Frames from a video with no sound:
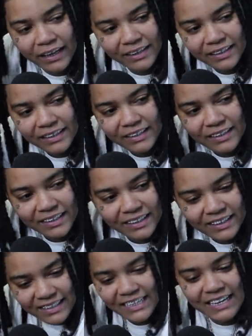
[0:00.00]
Right.
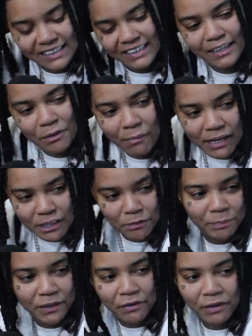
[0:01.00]
Cause that's still in my
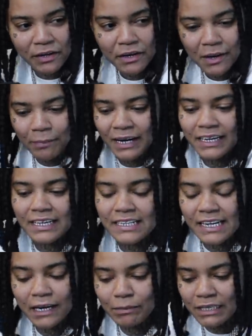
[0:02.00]
spirit. Right. But right. at the
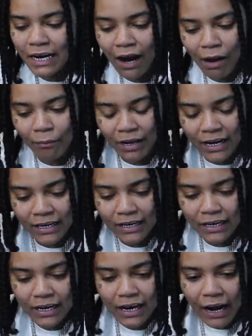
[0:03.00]
same time, like
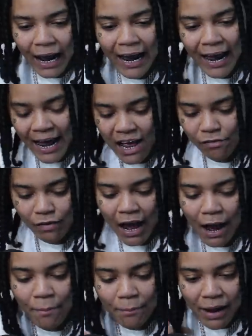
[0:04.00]
I have
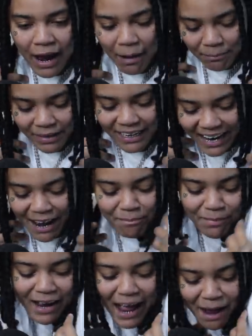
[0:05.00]
I'm I'm like
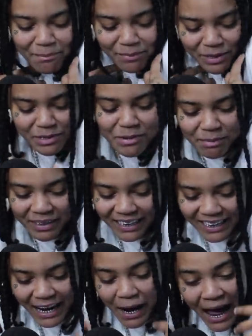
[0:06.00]
I'm I'm human.
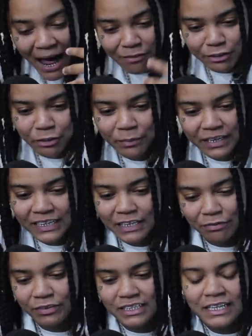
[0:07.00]
Like right. I have so many
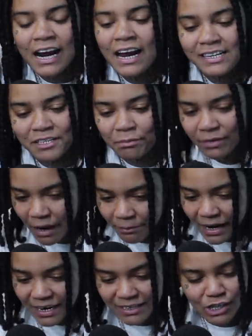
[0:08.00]
different sides to me. I'm
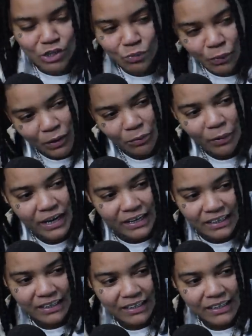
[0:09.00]
not just one way.
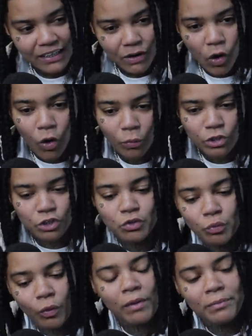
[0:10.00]
Right. Or what you
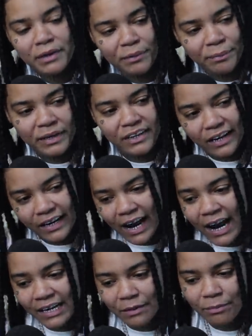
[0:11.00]
want me to be. Like
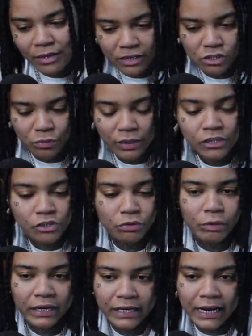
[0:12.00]
I can be this way
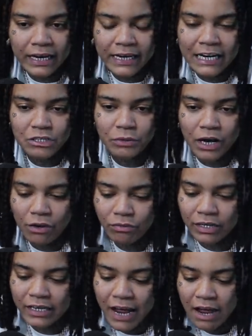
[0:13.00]
too. And and that's what I
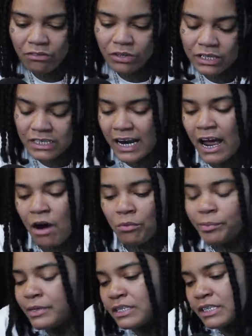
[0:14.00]
really have on this
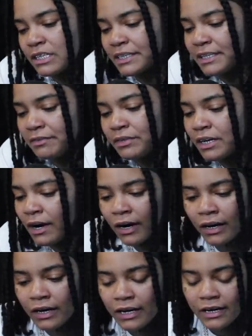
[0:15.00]
album is just giving
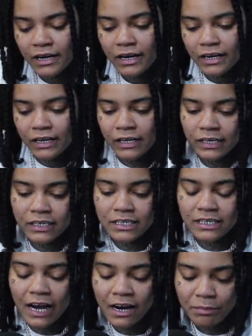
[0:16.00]
y'all this
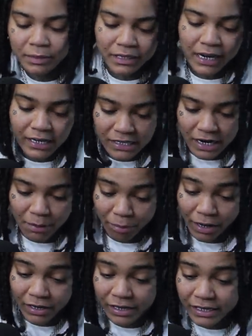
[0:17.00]
side of me that y'all
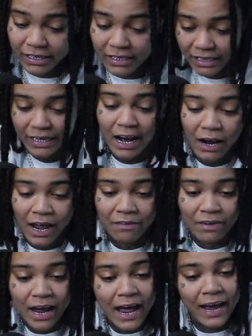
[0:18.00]
probably didn't think I
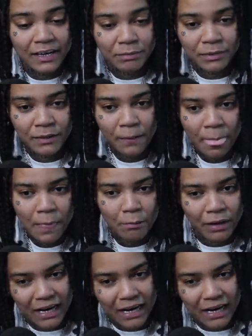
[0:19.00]
ever had in me, right.